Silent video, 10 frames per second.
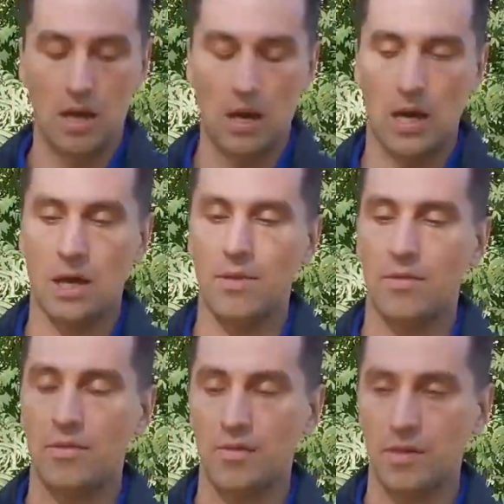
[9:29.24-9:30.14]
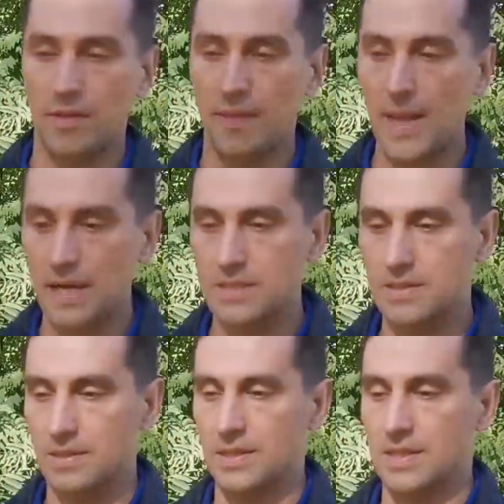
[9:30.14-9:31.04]
Uh, the
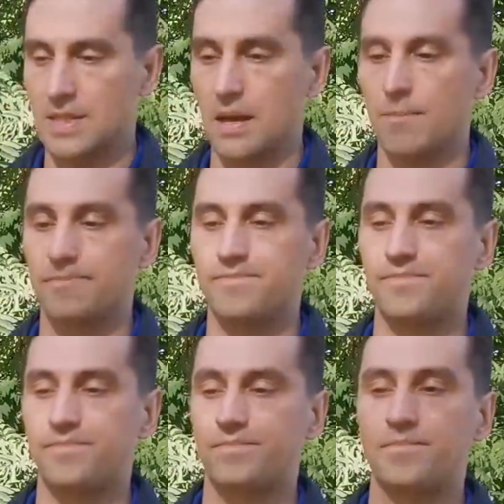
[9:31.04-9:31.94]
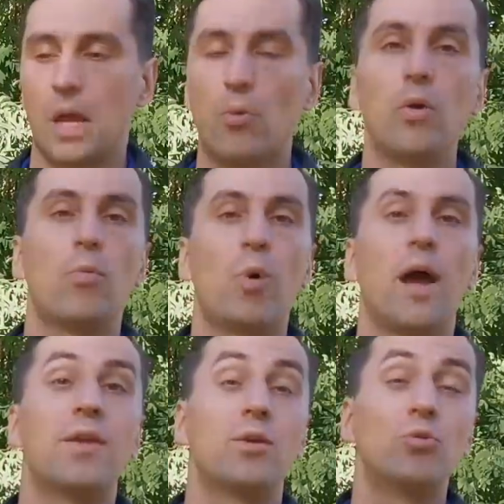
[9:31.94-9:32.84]
next uh, step, we, we
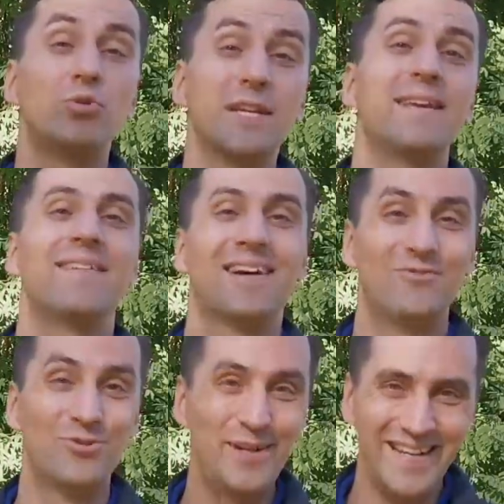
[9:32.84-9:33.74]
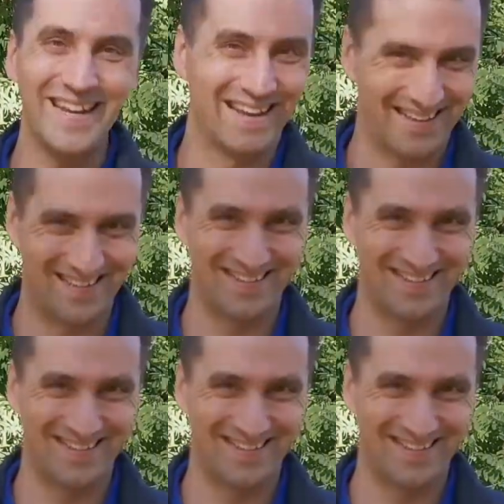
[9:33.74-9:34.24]
are using reading.